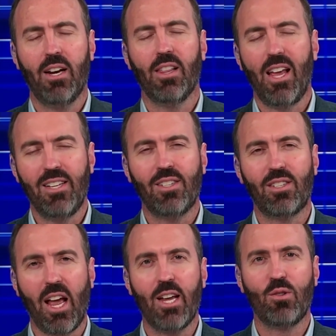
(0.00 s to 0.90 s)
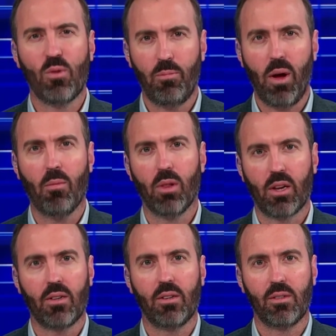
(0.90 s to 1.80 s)
in a late stage
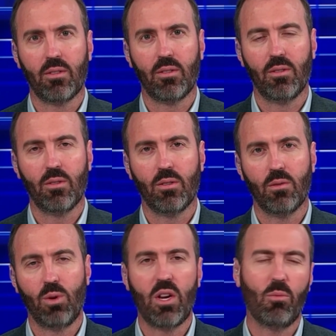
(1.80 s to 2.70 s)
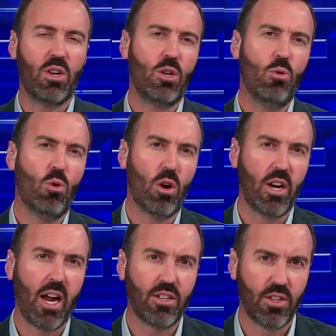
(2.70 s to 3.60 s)
republic, when, when you are a
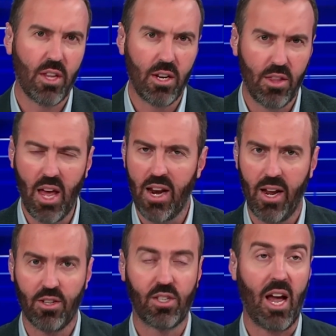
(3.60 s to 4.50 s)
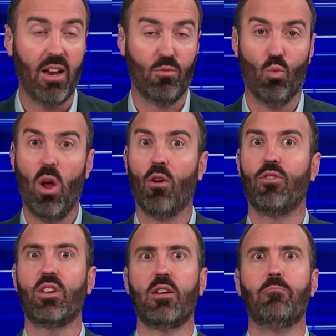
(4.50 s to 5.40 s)
nation that has gotten
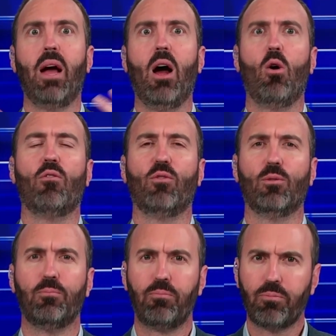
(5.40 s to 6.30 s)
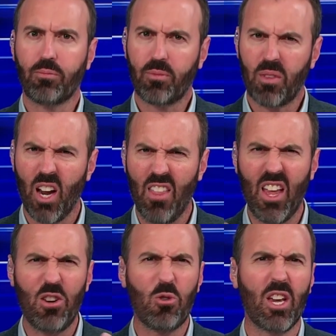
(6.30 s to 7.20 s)
wealthy and powerful, and
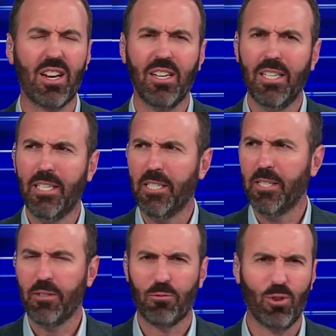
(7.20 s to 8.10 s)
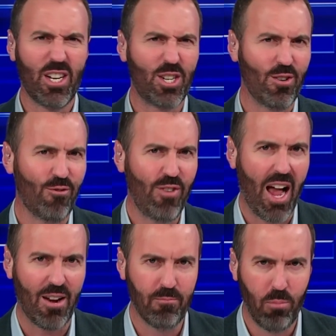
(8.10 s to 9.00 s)
then you get rich and
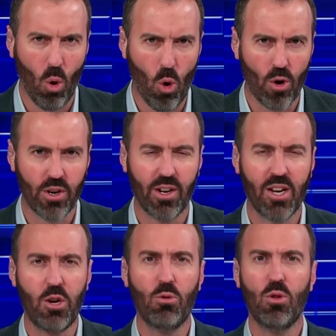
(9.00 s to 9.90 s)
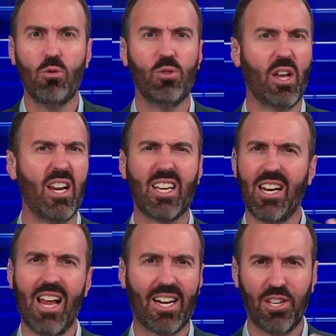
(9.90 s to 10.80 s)
fat and bored, and you lose any
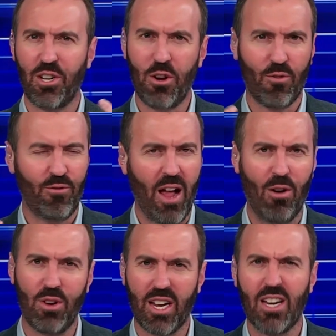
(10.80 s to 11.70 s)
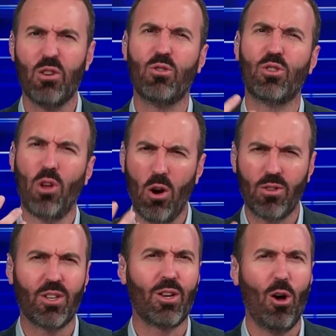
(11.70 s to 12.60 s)
connection to your founding, and you
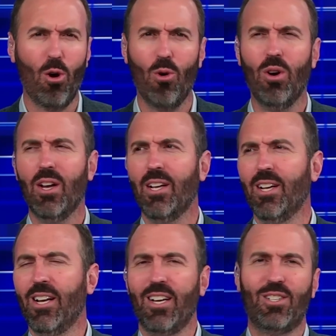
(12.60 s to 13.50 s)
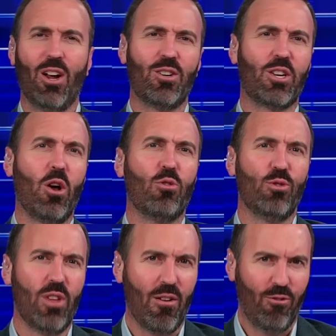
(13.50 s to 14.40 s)
start to go you start to go
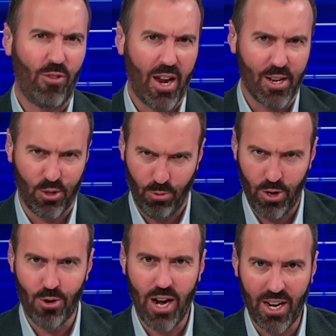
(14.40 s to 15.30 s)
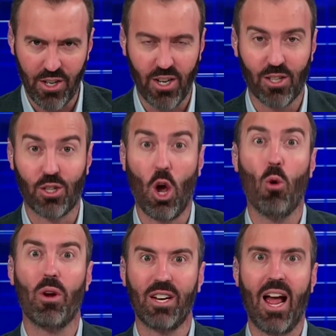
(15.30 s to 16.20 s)
through that phase where your nation is going